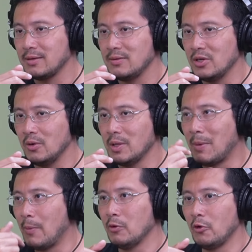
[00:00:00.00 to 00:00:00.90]
you know the
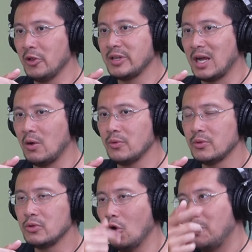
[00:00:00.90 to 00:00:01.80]
marble rolling down
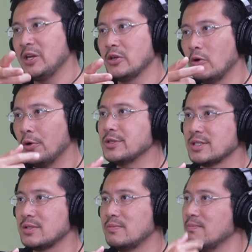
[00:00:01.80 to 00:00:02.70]
to opening the door?
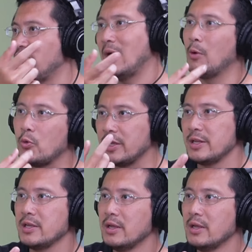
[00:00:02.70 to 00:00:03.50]
Just far more quickly.